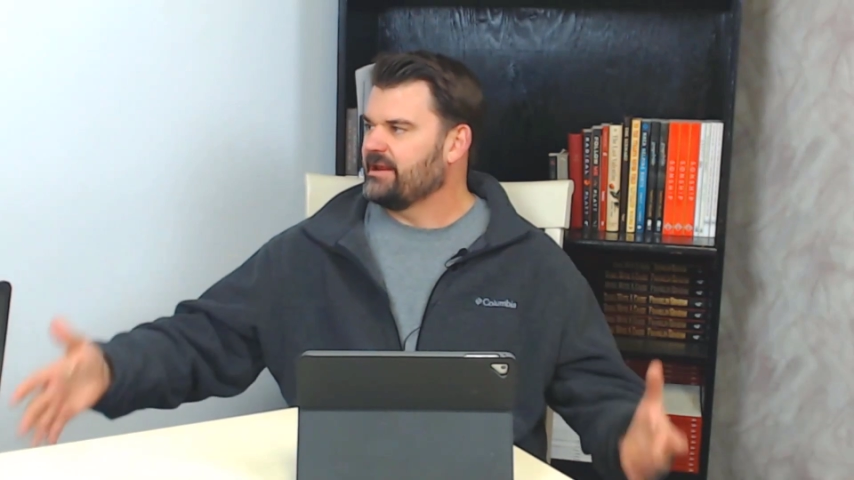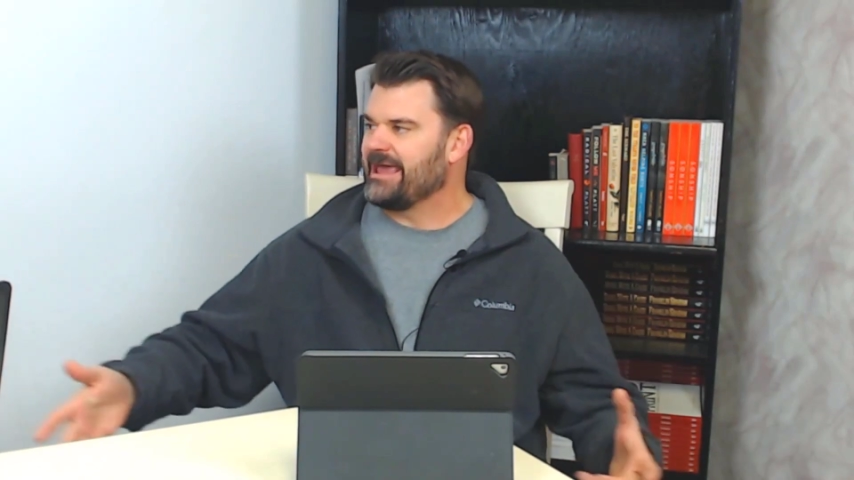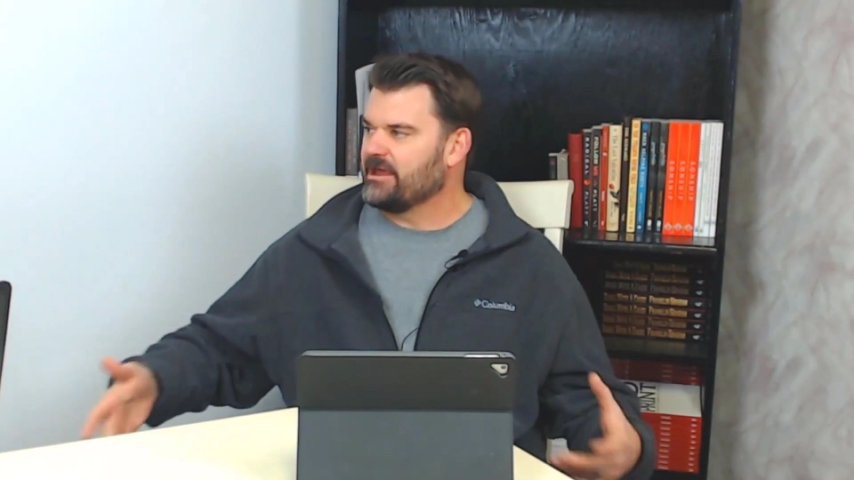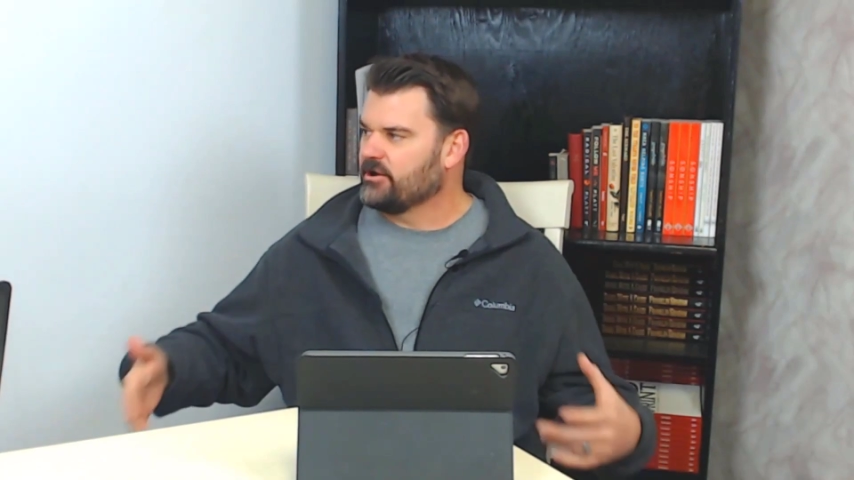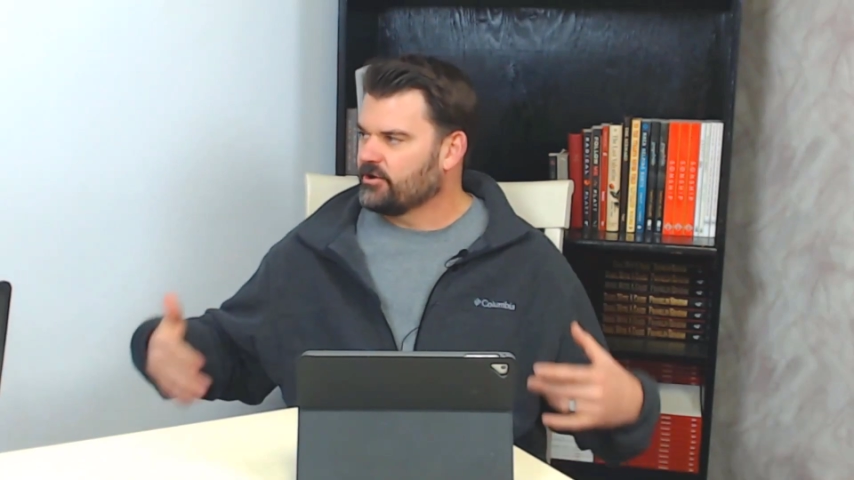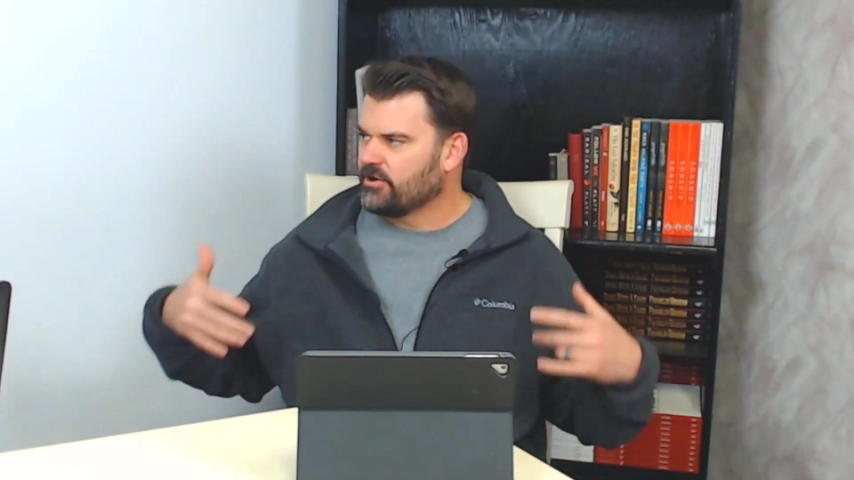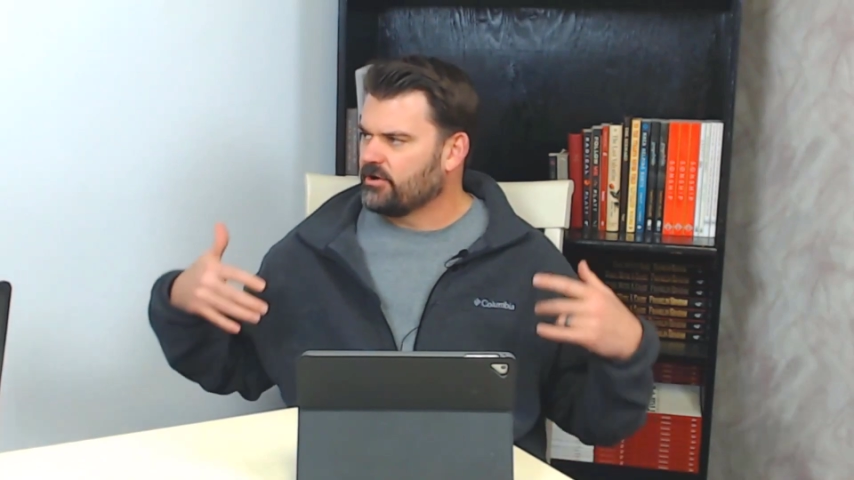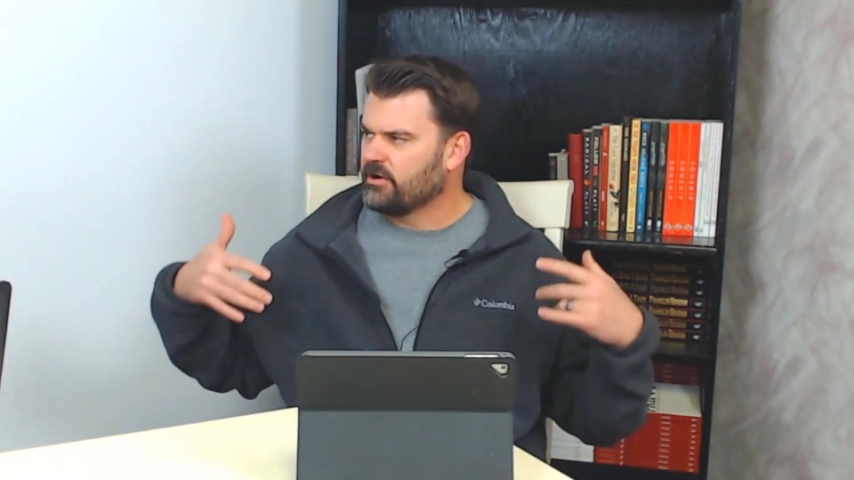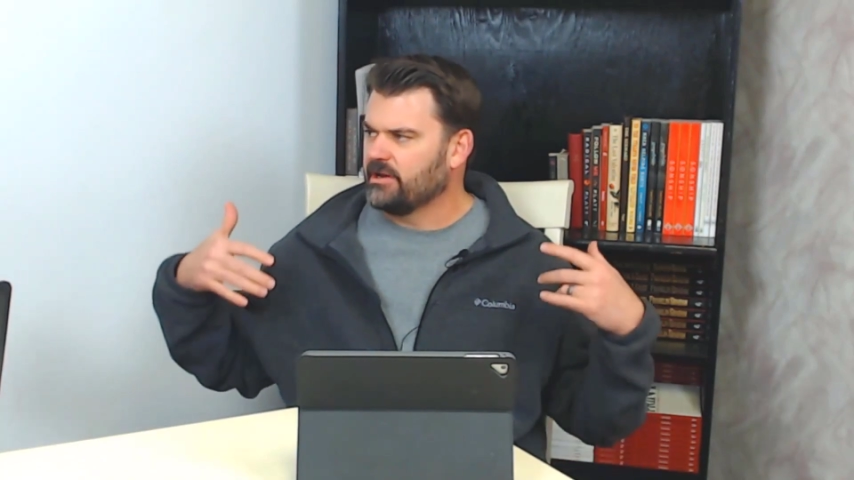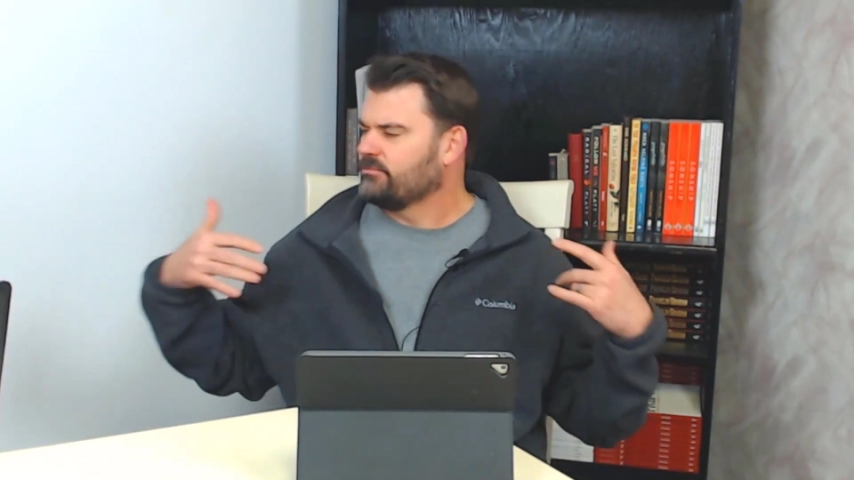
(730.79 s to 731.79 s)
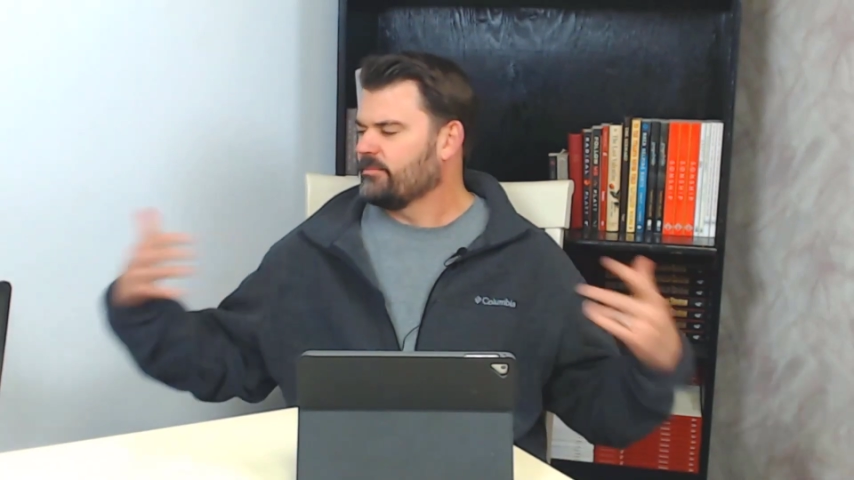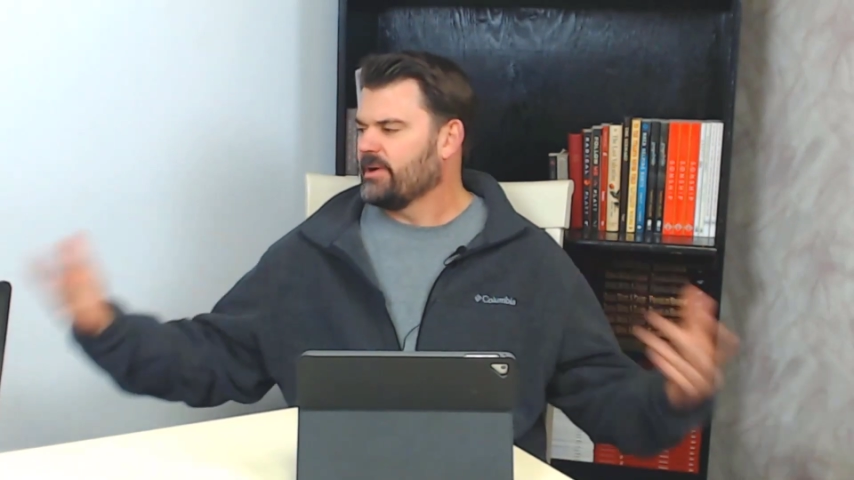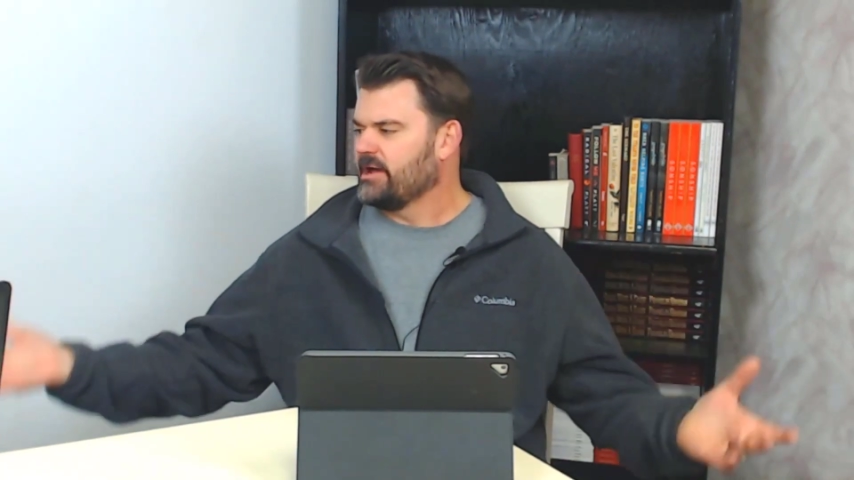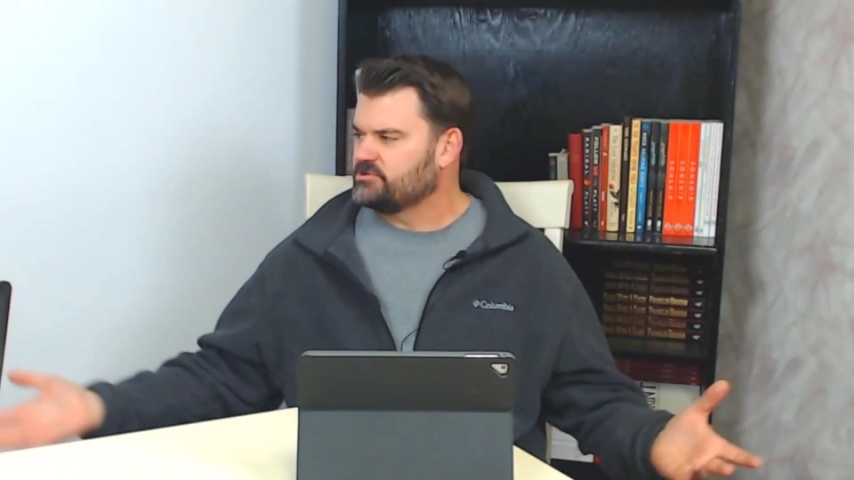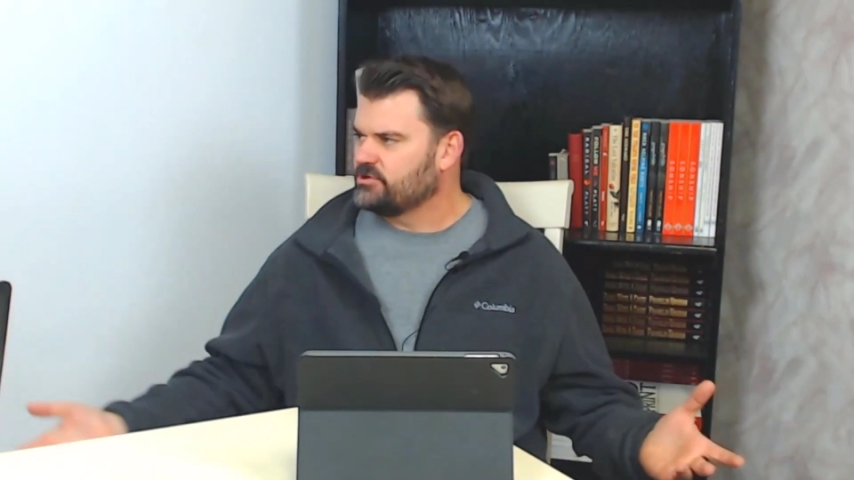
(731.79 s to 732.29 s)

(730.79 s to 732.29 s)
anger and remind you